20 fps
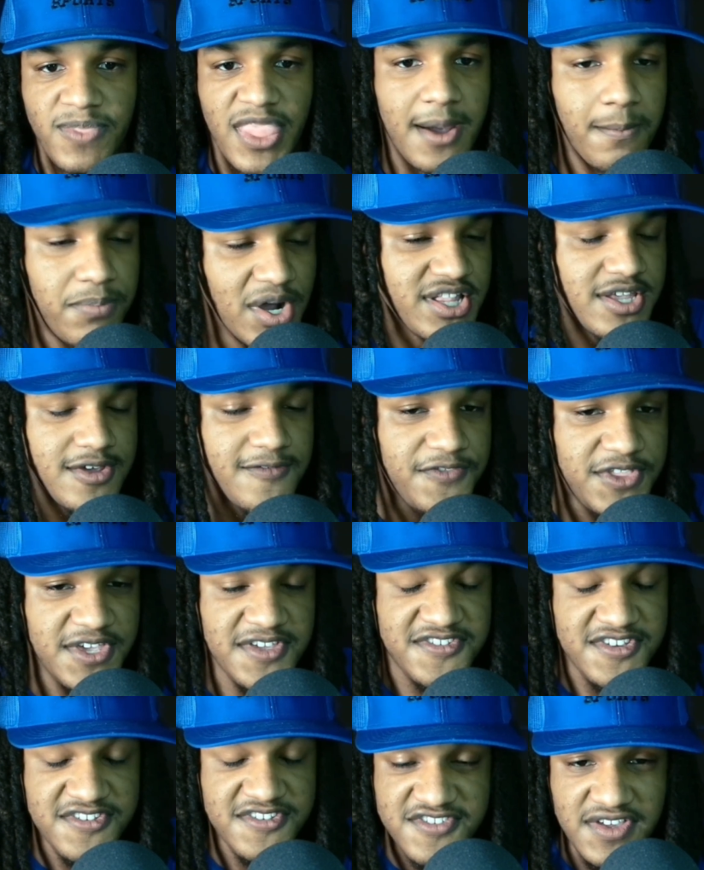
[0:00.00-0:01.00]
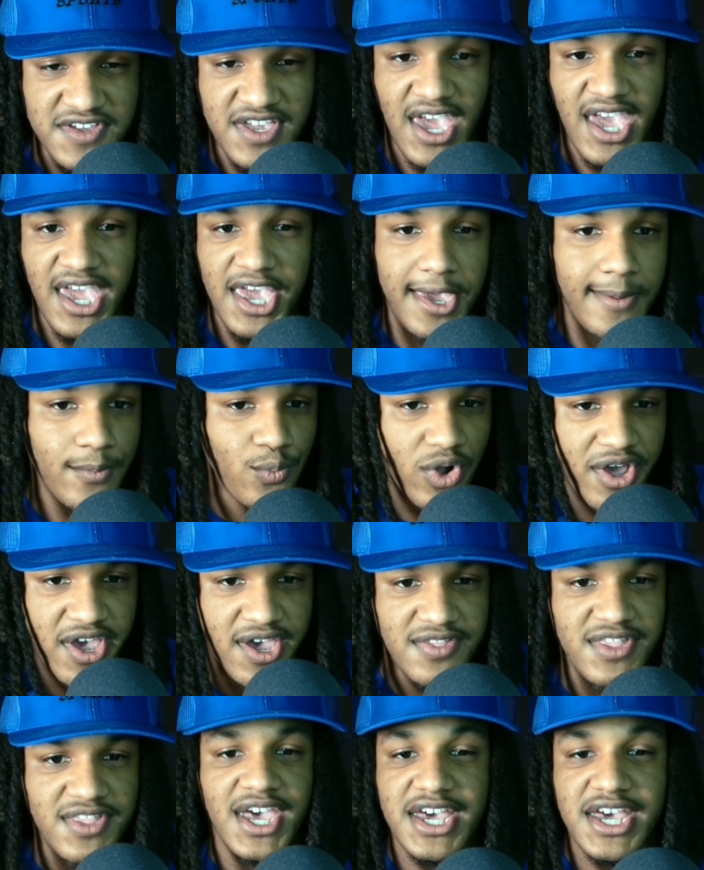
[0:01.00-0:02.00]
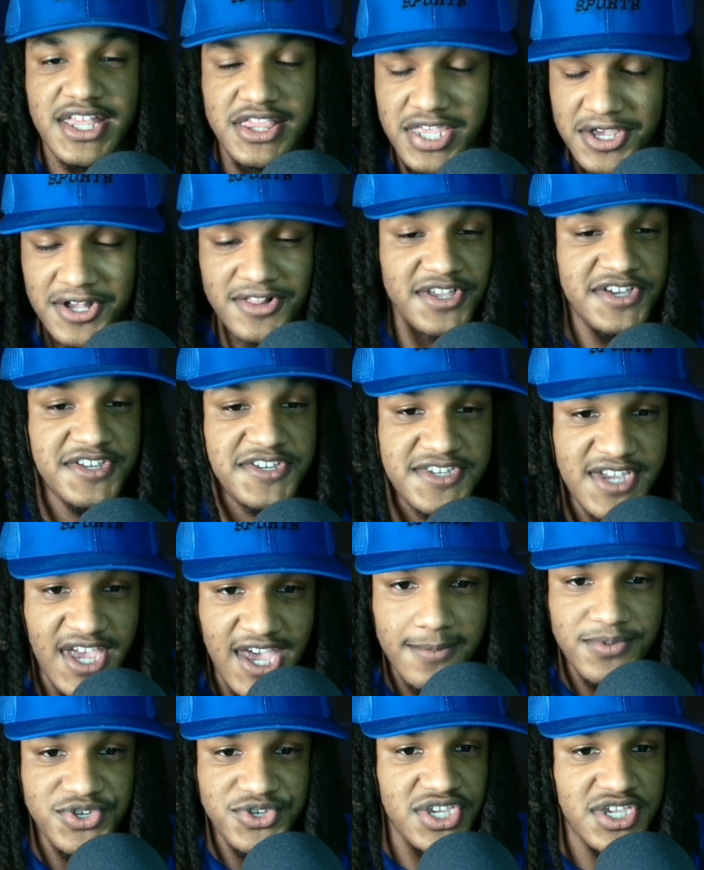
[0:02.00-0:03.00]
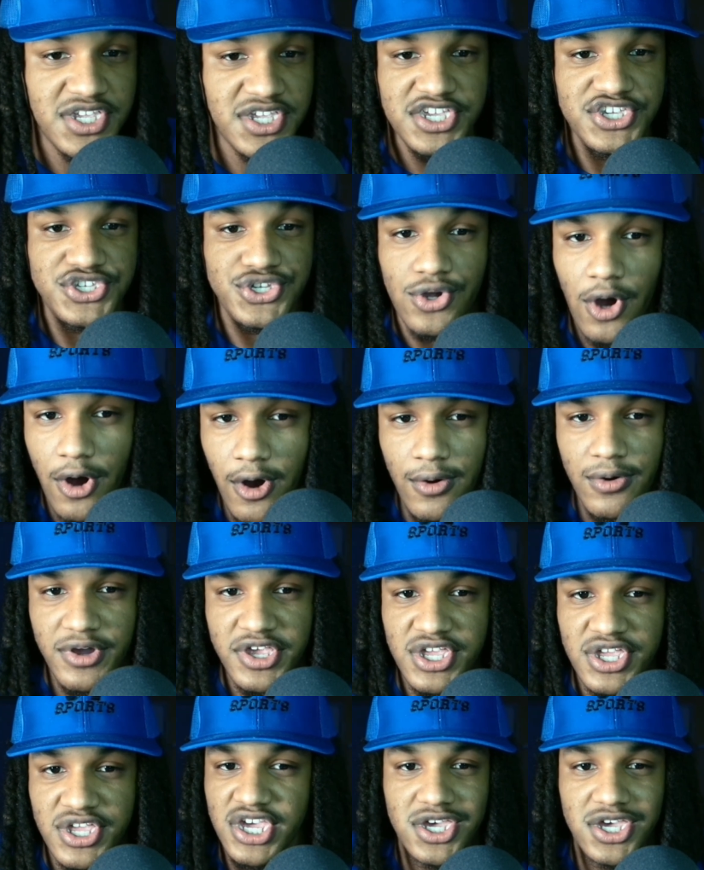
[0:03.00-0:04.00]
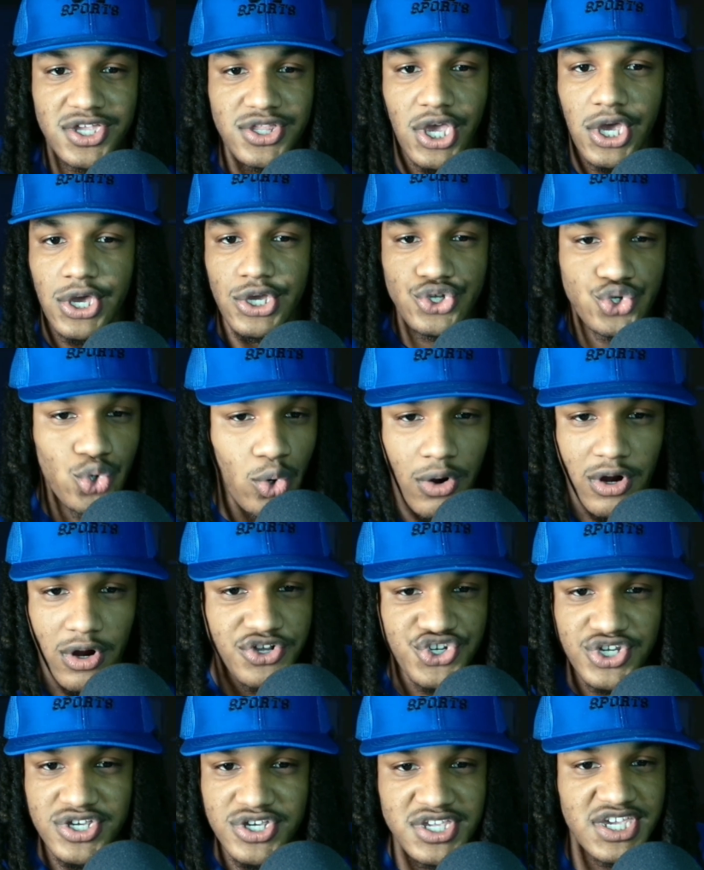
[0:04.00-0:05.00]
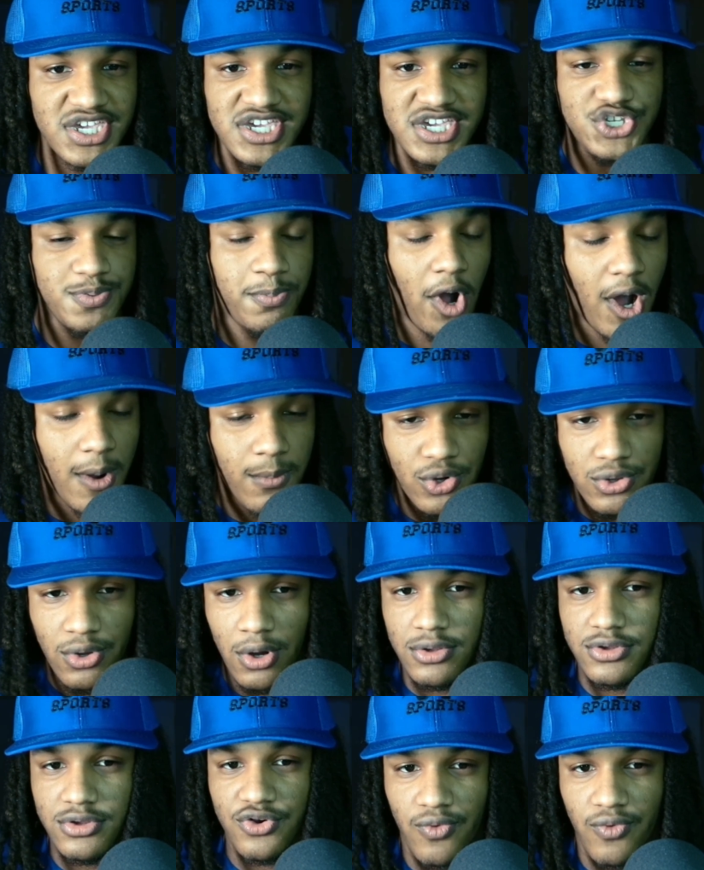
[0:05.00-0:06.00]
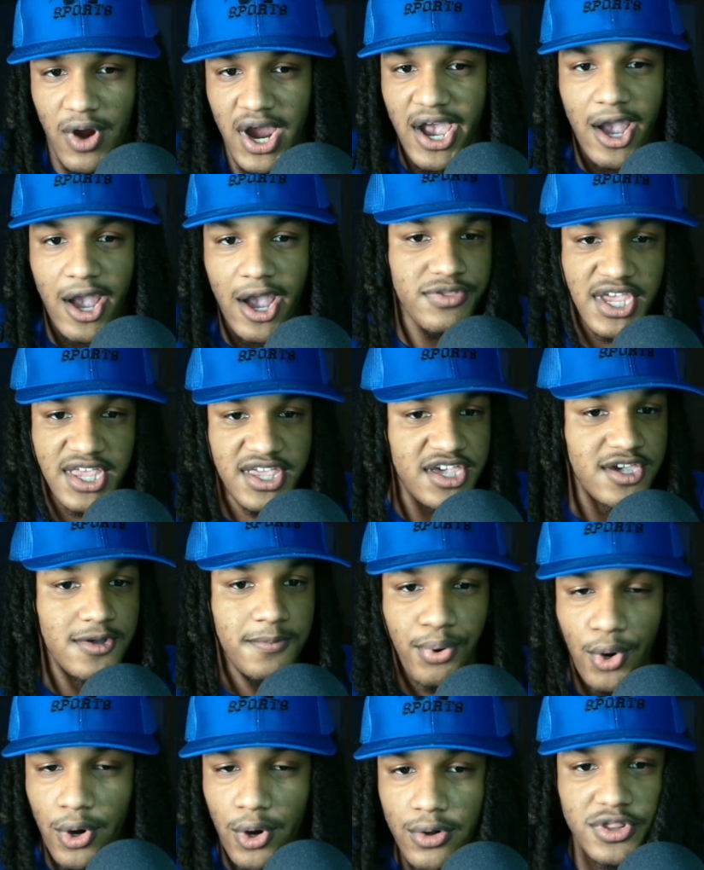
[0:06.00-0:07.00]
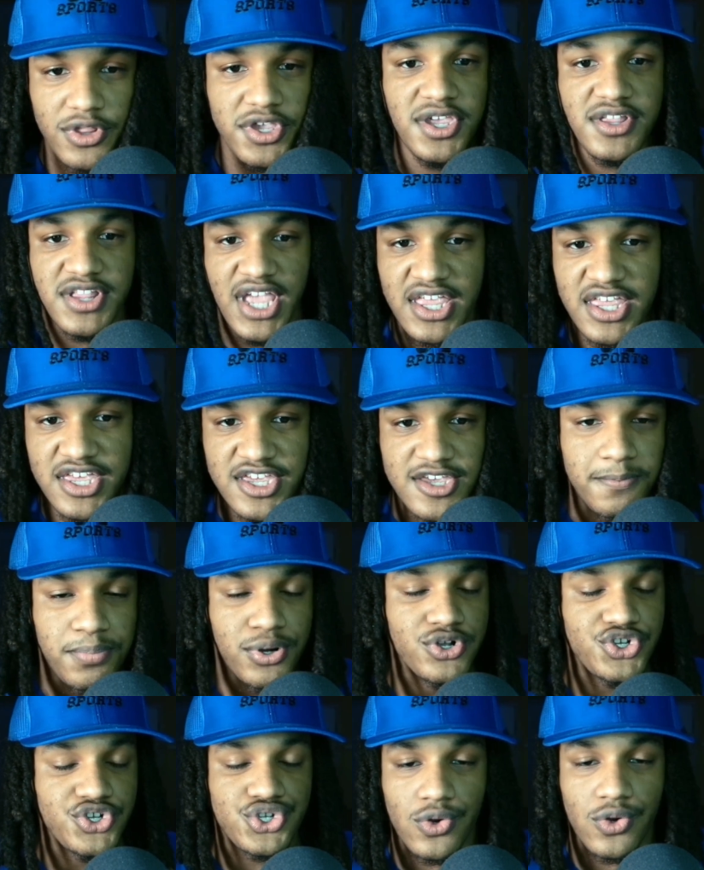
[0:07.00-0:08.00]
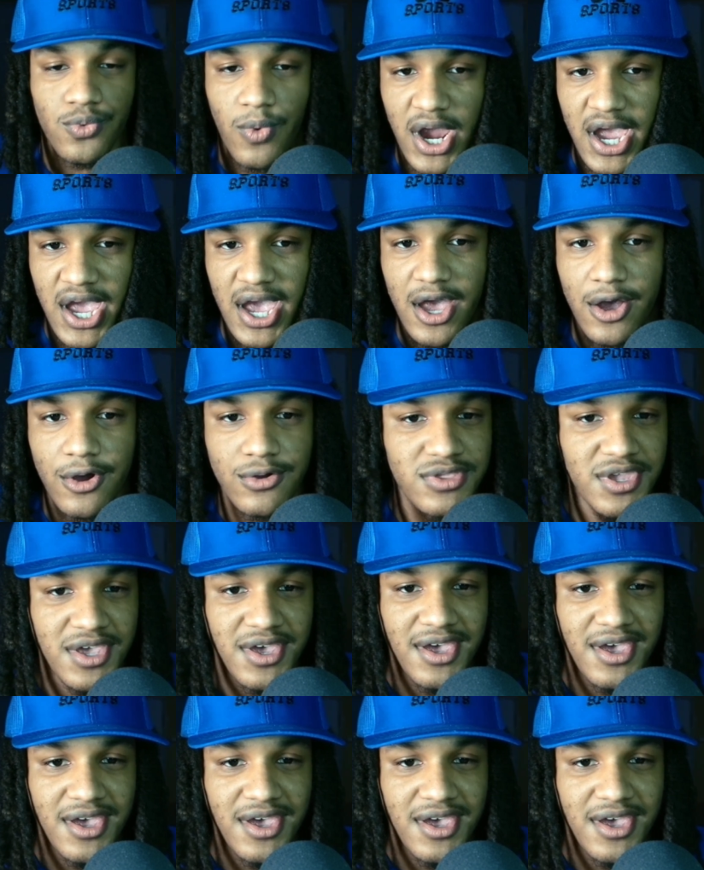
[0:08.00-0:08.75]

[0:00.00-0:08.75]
But if this is a game when Dylan Sampson gets going and Georgia gets pummeled on the ground, they get bullied, they get pushed around,